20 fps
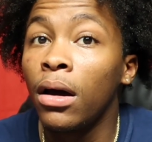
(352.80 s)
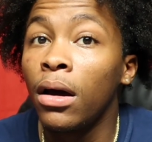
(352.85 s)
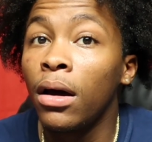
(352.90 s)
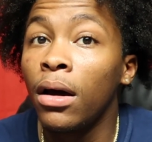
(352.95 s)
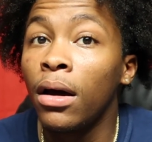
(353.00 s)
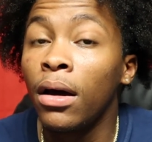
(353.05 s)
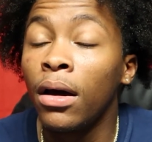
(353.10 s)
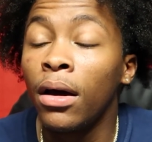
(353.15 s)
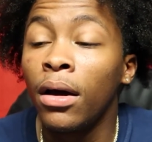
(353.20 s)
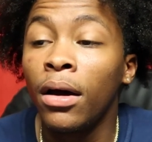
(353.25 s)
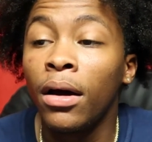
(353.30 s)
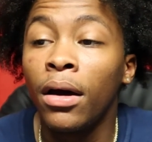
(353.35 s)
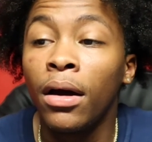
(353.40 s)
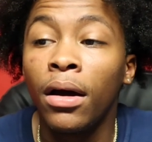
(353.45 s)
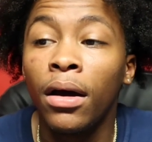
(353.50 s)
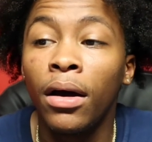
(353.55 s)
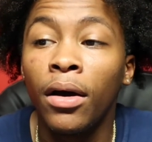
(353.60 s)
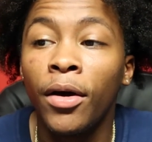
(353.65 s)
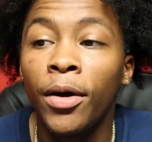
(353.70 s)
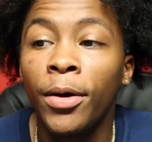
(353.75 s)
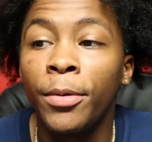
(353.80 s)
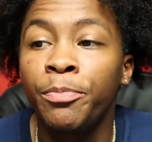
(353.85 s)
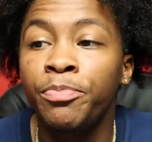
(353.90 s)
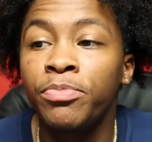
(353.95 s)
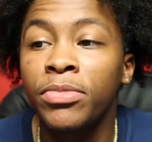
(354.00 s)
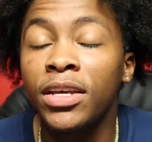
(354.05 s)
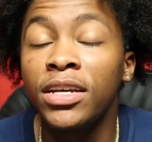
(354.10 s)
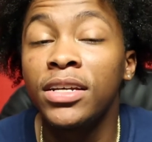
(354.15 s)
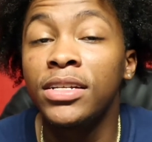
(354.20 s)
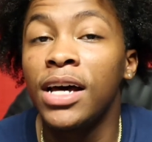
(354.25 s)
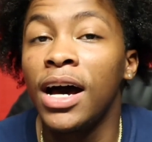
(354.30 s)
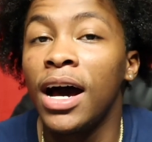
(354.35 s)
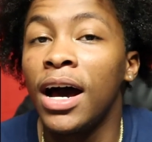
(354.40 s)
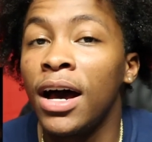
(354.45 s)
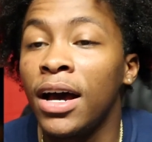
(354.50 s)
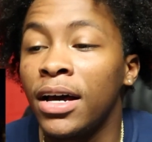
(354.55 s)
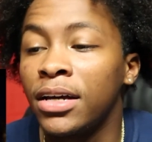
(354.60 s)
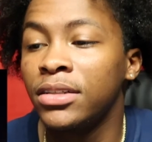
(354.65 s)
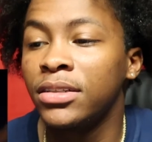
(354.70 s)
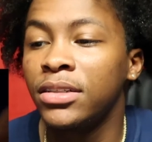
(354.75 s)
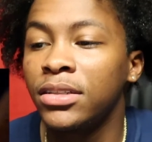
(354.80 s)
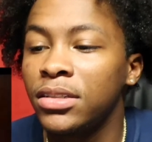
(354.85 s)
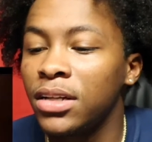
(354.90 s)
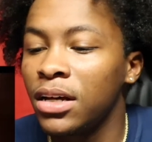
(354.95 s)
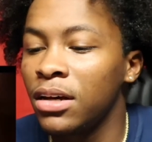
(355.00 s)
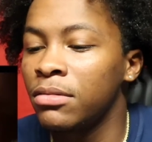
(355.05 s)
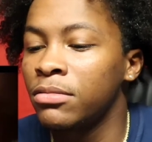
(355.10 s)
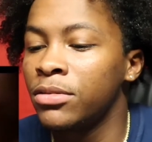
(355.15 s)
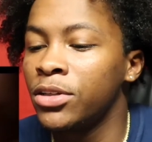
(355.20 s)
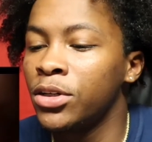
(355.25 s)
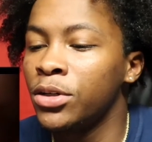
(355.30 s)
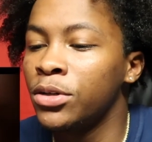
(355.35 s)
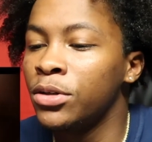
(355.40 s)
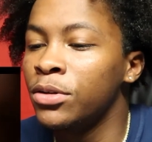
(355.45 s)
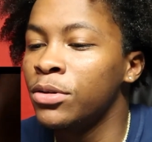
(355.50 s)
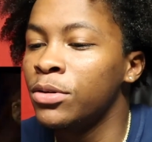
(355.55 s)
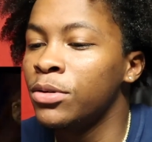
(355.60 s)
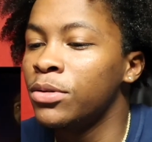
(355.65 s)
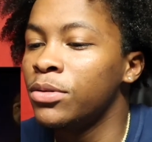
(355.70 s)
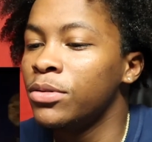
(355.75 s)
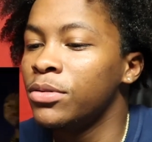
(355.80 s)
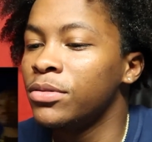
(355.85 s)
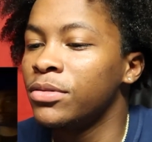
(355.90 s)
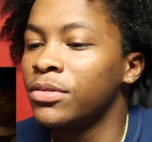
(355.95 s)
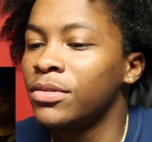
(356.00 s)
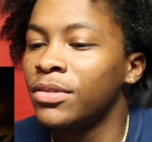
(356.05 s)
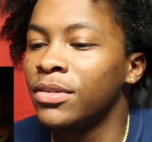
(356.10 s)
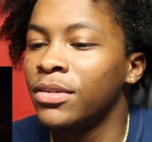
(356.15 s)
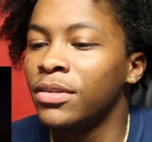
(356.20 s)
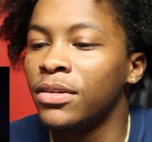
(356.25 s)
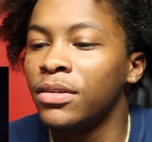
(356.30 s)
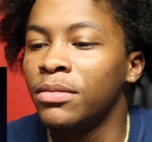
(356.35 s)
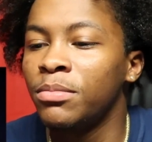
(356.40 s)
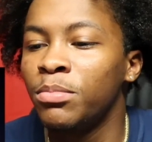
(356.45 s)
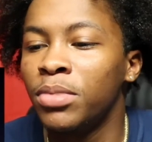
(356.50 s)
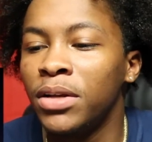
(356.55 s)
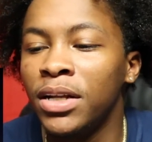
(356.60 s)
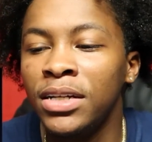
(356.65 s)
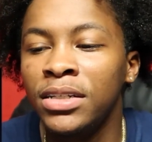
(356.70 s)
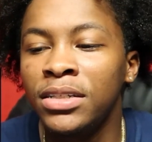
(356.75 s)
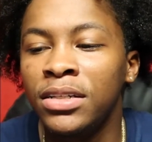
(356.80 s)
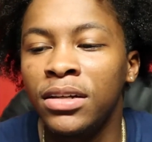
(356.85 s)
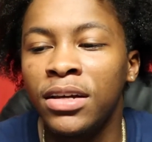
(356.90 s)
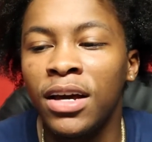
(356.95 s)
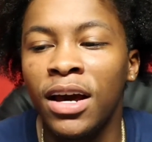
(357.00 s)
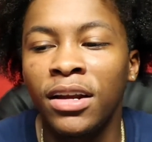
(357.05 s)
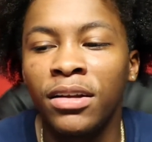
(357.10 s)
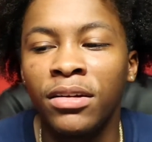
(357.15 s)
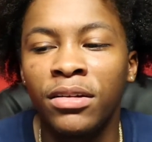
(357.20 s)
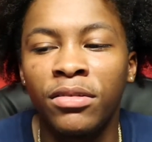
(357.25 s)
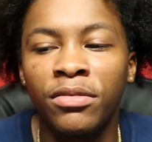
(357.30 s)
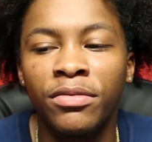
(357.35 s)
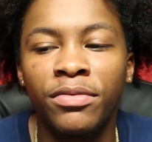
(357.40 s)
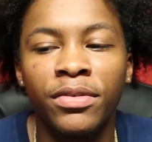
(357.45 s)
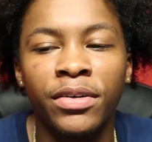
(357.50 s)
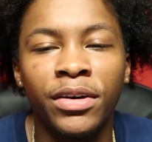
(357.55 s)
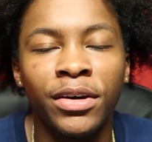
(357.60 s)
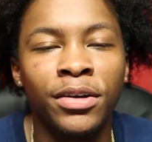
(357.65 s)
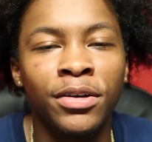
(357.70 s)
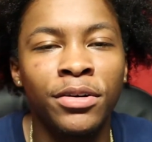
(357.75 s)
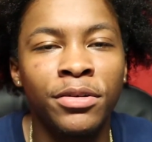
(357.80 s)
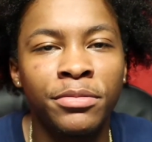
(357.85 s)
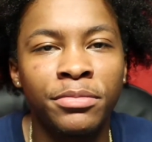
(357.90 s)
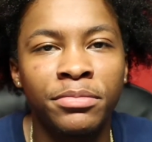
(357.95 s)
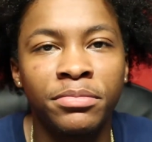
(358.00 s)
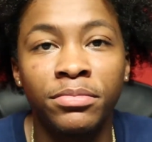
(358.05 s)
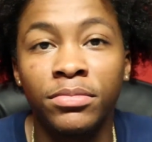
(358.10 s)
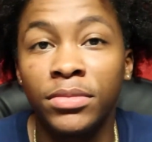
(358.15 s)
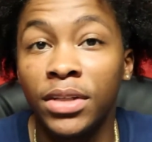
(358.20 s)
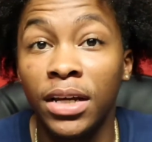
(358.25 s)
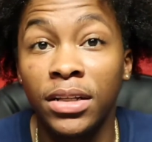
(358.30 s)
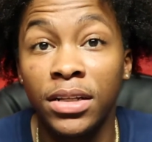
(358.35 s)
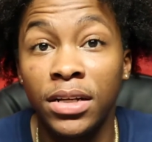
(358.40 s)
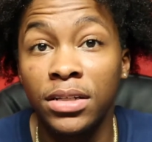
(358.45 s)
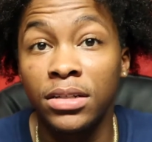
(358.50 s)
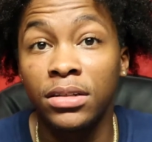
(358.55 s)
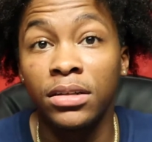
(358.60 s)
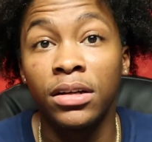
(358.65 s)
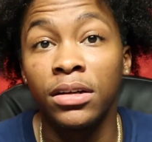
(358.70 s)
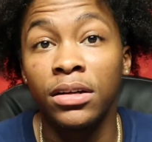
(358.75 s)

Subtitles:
I ain't nothing to do with nothing. He's hot. He's like, dude. Plus, he got it on film. That doesn't